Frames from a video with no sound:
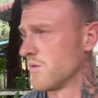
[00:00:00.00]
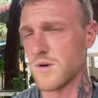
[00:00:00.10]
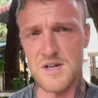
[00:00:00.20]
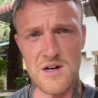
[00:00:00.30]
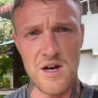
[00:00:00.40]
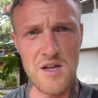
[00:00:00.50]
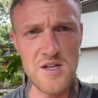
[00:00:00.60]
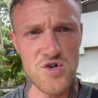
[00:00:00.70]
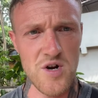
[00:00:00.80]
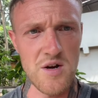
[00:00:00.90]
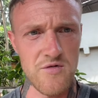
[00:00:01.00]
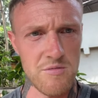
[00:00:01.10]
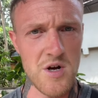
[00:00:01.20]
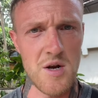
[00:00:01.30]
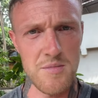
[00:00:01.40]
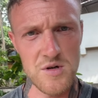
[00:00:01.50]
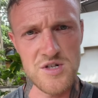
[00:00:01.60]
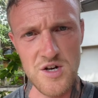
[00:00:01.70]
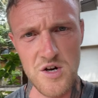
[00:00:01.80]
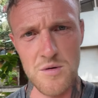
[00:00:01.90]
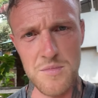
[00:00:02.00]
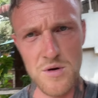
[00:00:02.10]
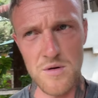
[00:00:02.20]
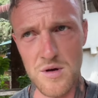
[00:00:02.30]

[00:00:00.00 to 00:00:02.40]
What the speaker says: We're now getting the train from Colombo to Nagombo.